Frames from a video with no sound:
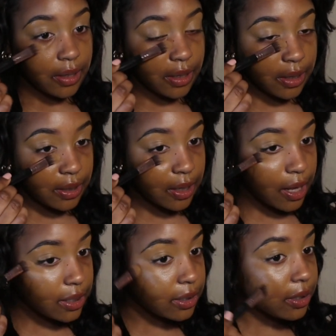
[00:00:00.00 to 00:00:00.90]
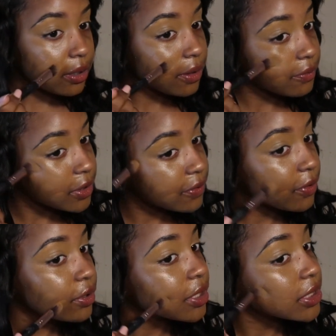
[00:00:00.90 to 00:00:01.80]
And I love this
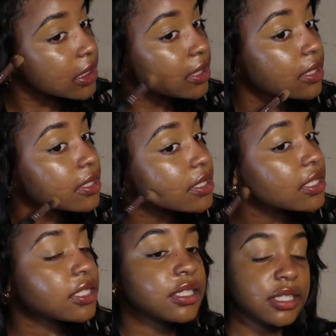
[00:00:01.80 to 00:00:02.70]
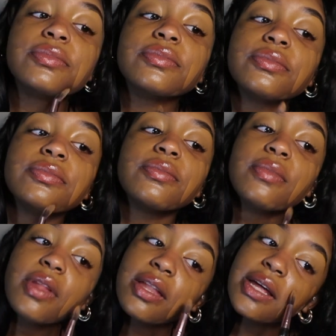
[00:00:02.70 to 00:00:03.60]
foundation because it's just
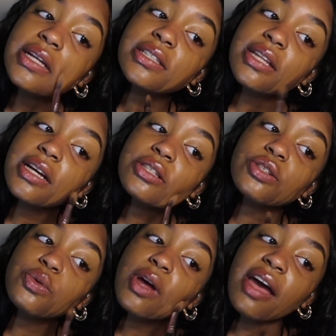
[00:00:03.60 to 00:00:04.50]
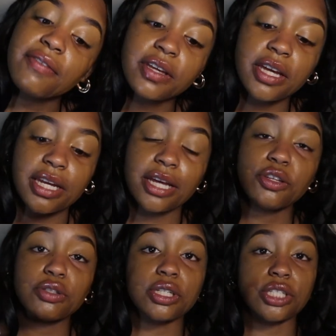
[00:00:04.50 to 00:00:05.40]
like, it's not too heavy. And I
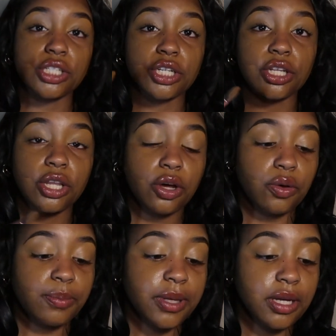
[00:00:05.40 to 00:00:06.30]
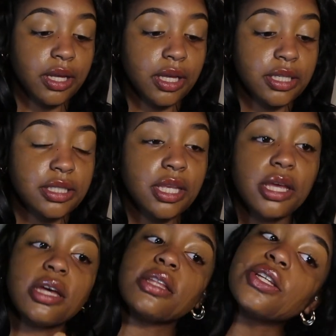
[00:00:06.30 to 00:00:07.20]
use the Sheer Glow because
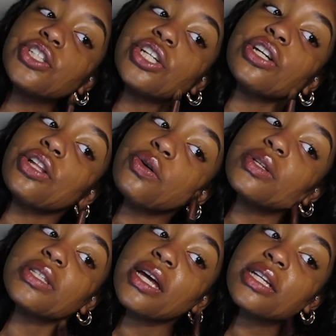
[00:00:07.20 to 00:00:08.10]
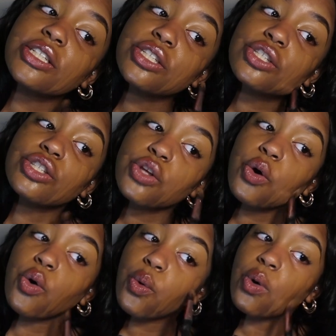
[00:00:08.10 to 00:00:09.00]
the Sheer Glow is like just
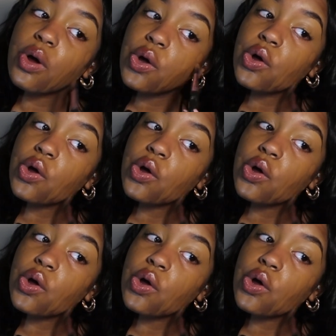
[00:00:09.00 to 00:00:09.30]
so